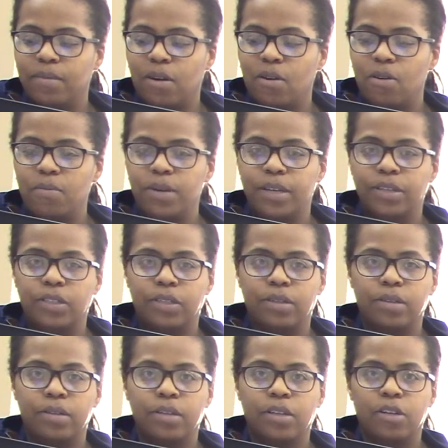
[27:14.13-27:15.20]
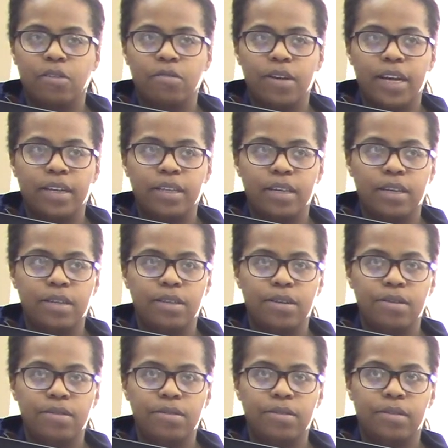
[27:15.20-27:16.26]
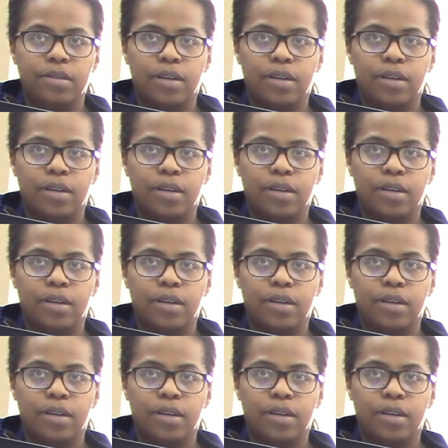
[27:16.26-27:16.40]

Always correcting those,